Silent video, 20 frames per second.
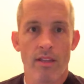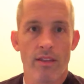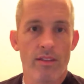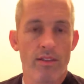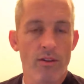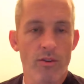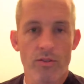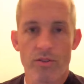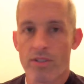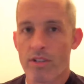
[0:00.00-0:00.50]

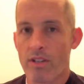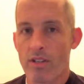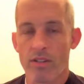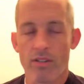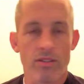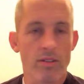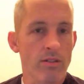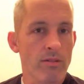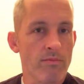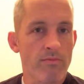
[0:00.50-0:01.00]
Those
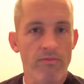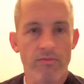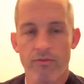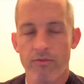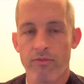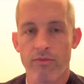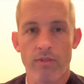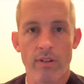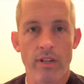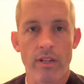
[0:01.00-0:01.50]
things are
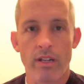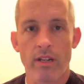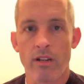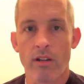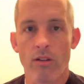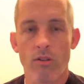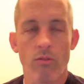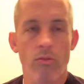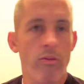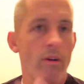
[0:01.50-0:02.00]

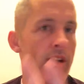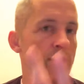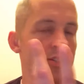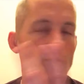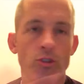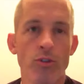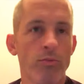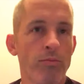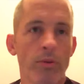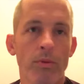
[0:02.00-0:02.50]
freaking
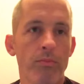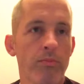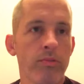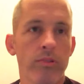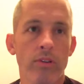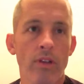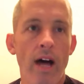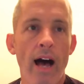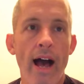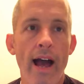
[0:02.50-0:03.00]
quadruple
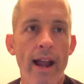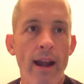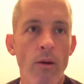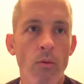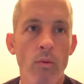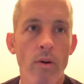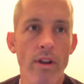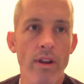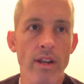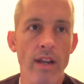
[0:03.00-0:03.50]
ply or
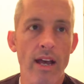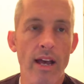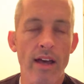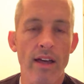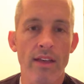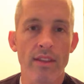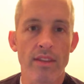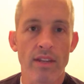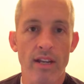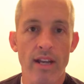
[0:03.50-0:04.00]

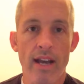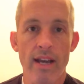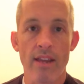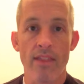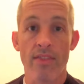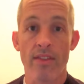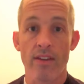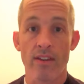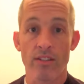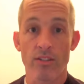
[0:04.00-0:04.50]
whatnot. The kind
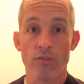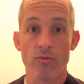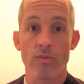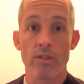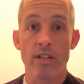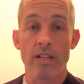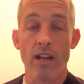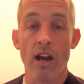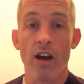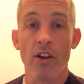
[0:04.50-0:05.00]
of things you
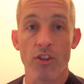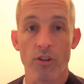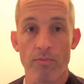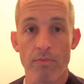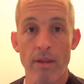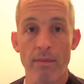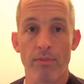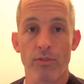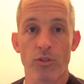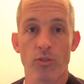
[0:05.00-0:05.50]
need other
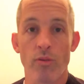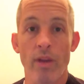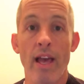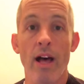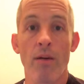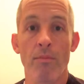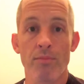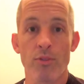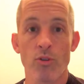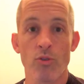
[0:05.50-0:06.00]
people to
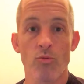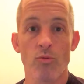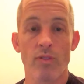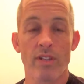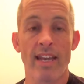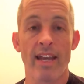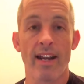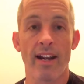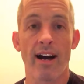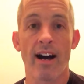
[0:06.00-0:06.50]
help you
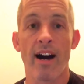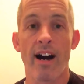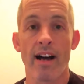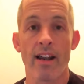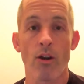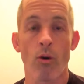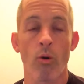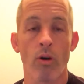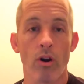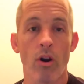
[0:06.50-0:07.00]
get
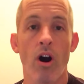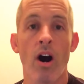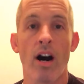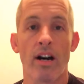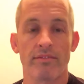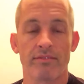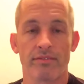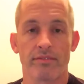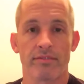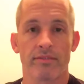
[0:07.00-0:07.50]
on or
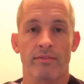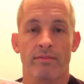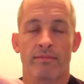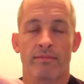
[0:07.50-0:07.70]
off.